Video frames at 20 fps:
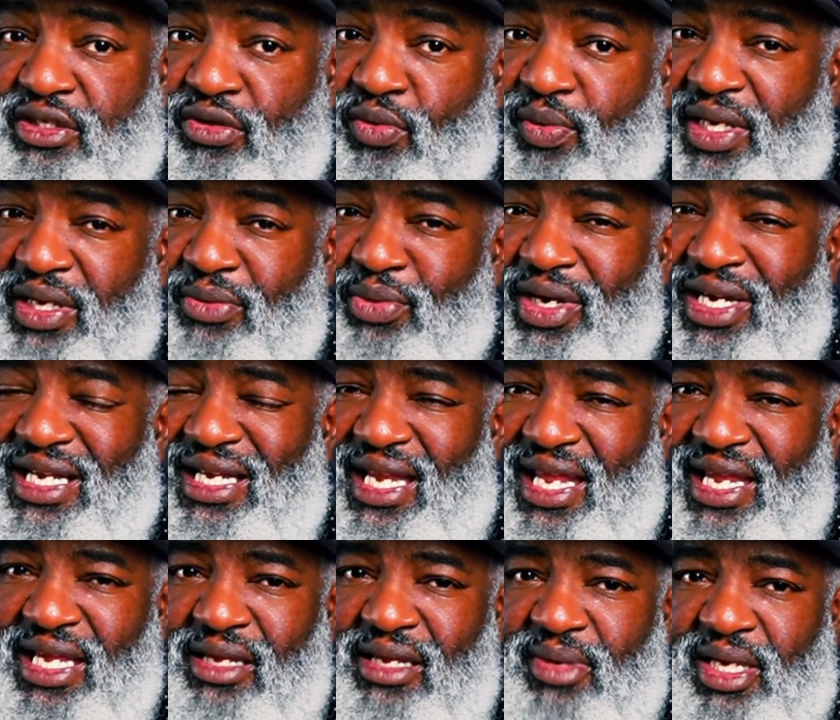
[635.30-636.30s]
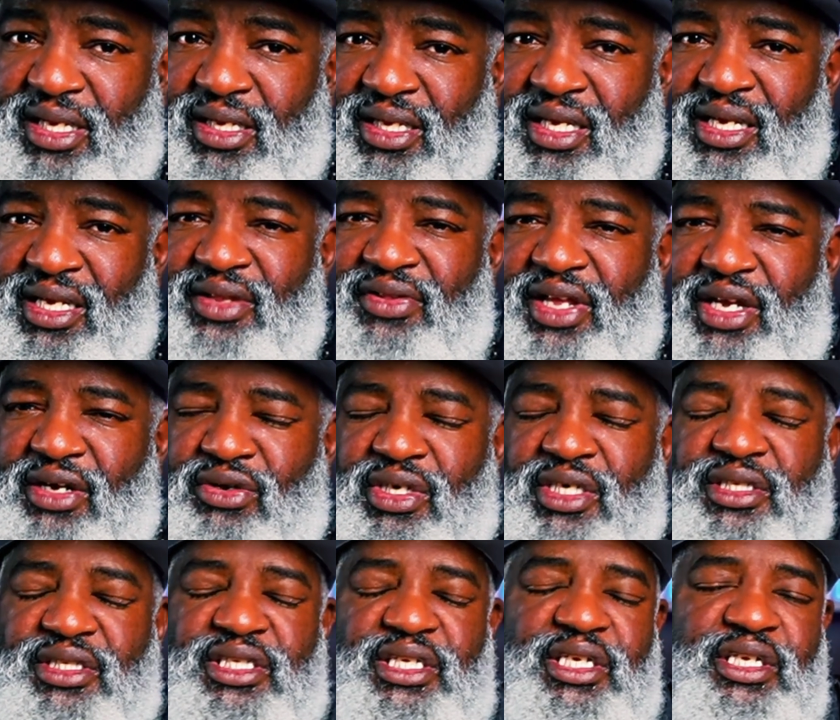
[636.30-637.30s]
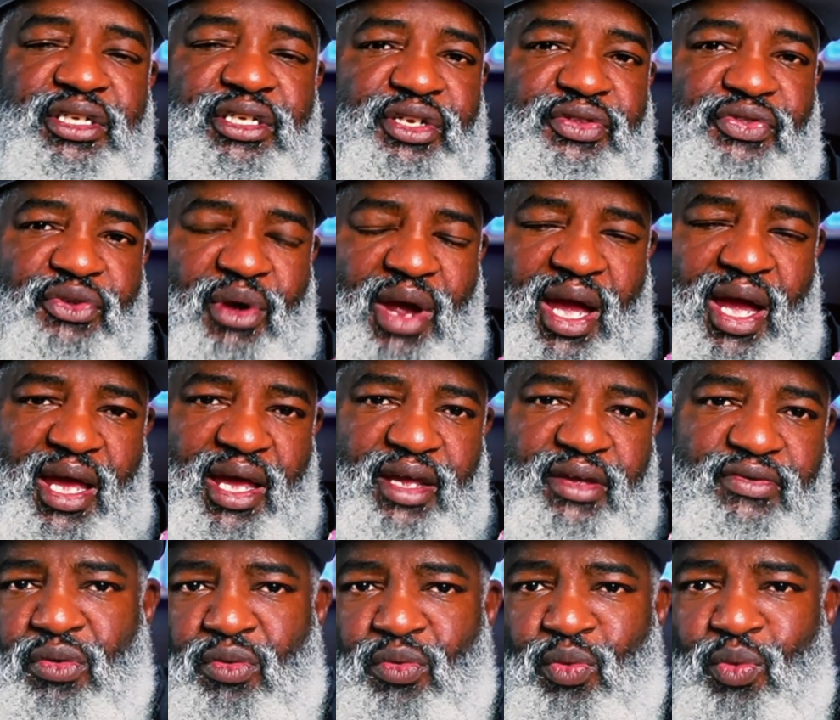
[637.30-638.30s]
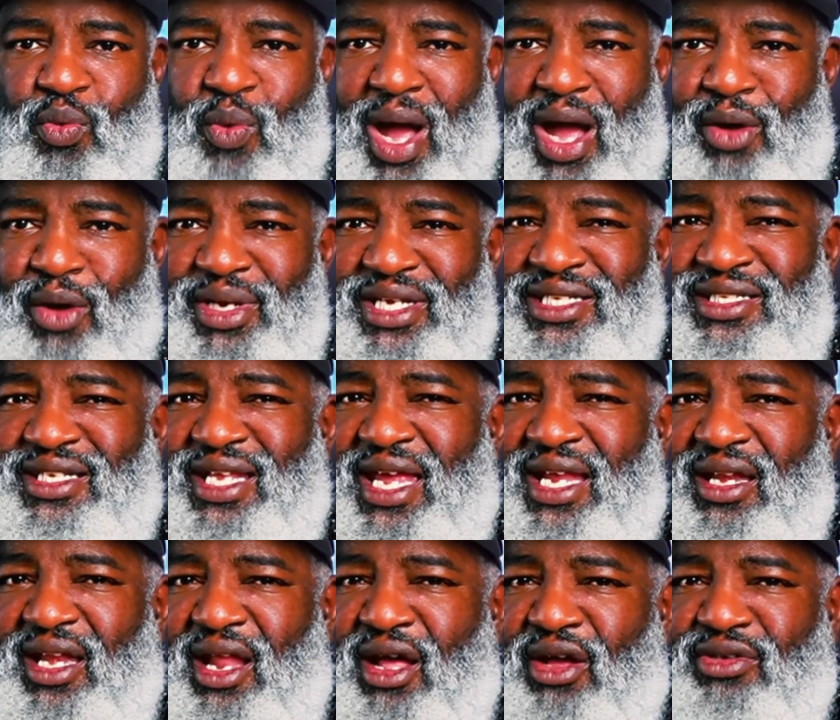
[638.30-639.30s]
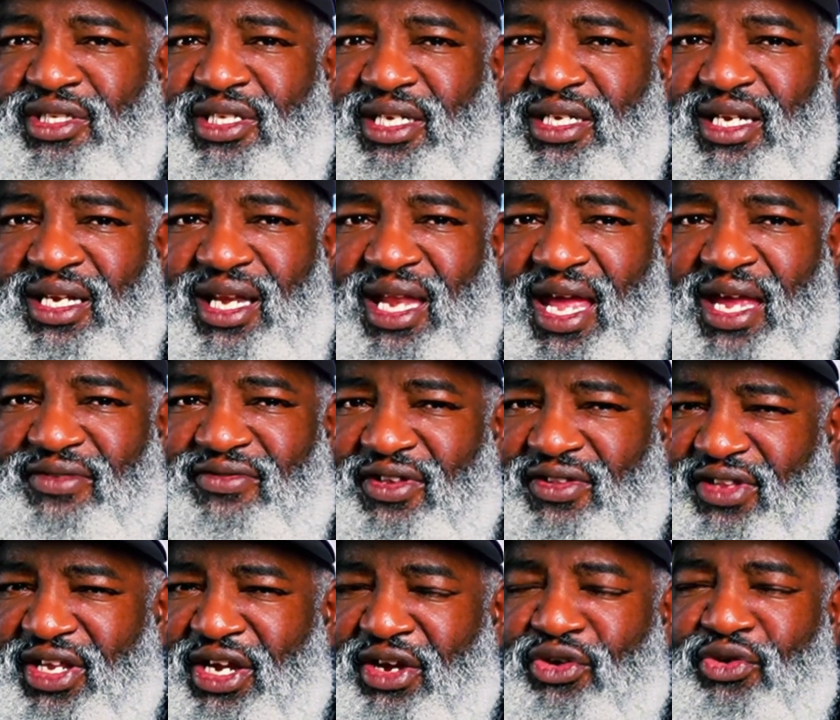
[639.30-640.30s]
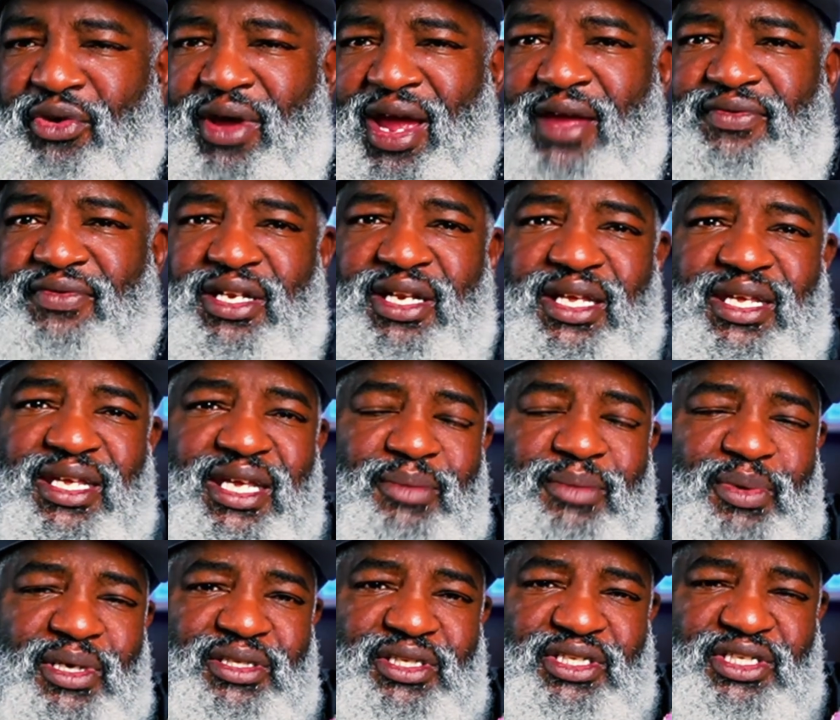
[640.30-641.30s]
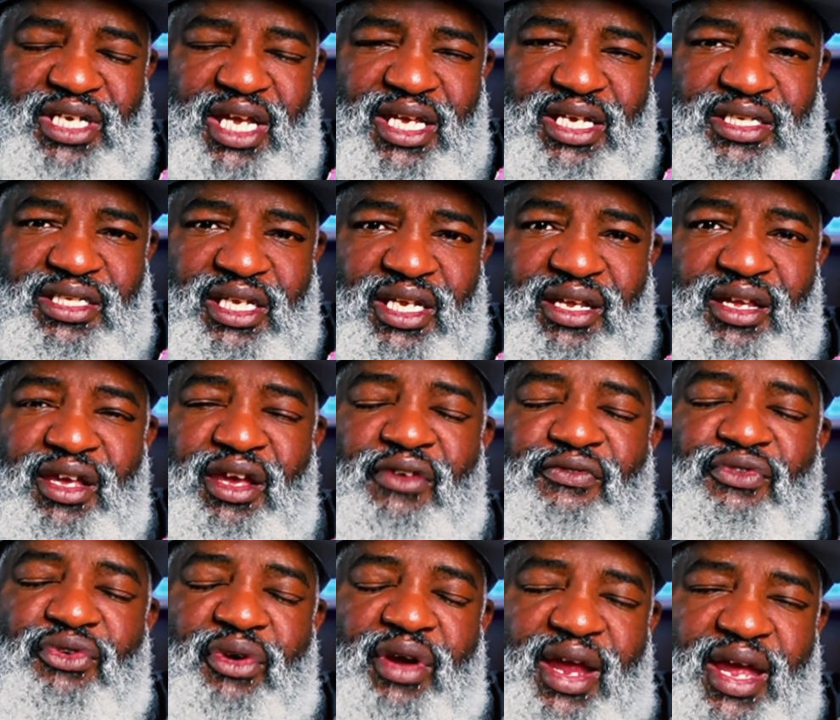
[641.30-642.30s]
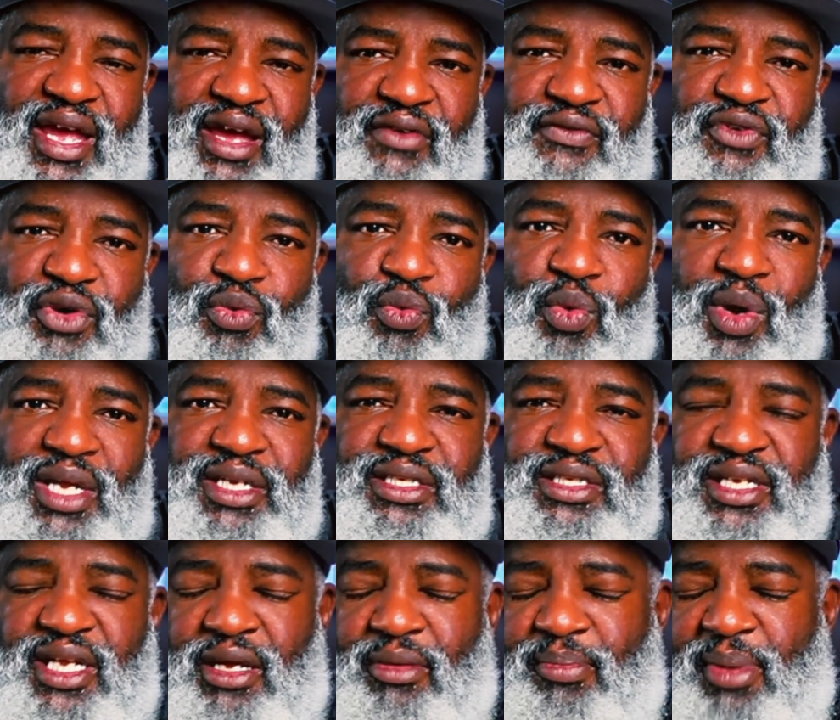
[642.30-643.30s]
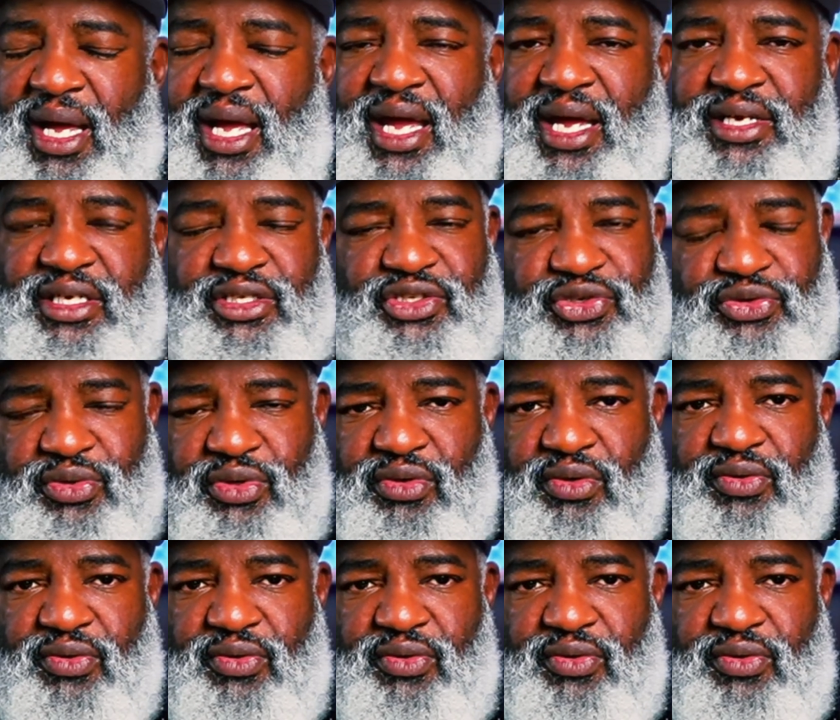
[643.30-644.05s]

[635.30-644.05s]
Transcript: we reclaim it, they'll continue to thrive, while we stay lost in a life that they're crafted to keep us chasing forever, one step behind the truth.